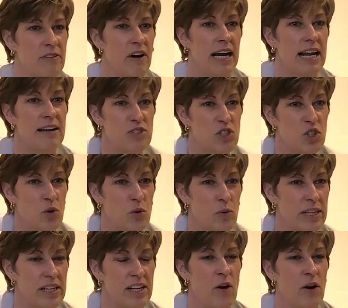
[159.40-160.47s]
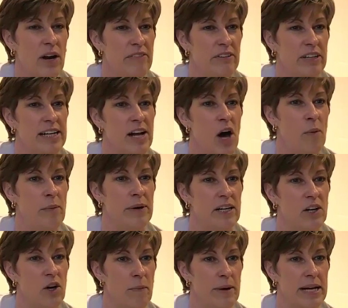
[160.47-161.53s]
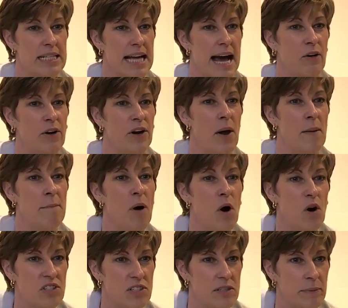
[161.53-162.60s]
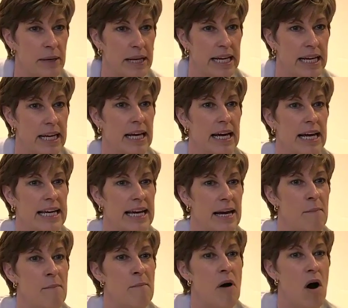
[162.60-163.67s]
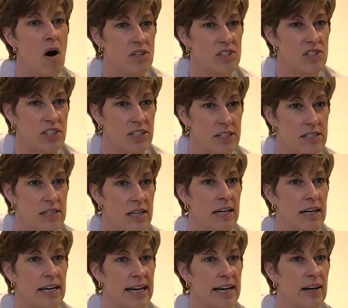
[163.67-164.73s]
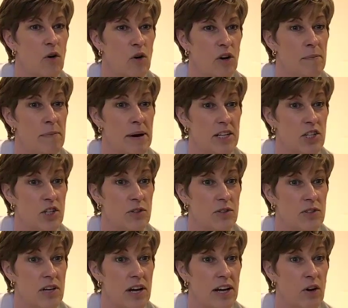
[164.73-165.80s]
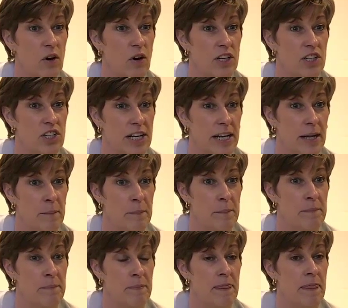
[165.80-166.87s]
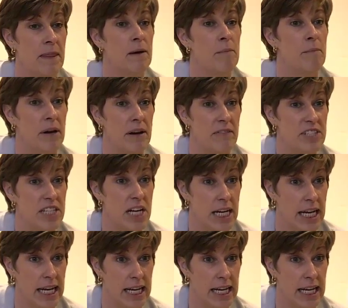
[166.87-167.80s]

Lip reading: if I left school with an O-level in home economics, how can I possibly get a master's in occupational psychology? But I've done